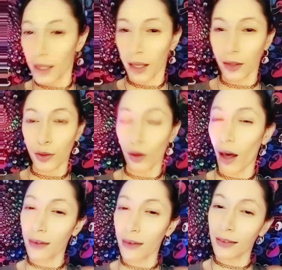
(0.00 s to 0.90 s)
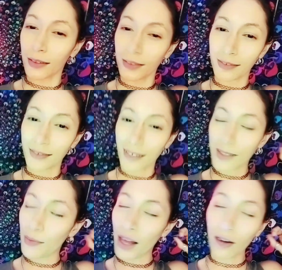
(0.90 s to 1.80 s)
too hard. As a
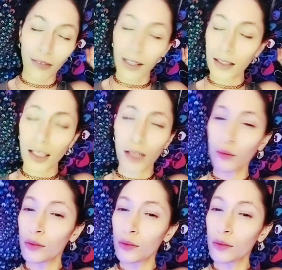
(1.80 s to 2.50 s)
matter of fact, think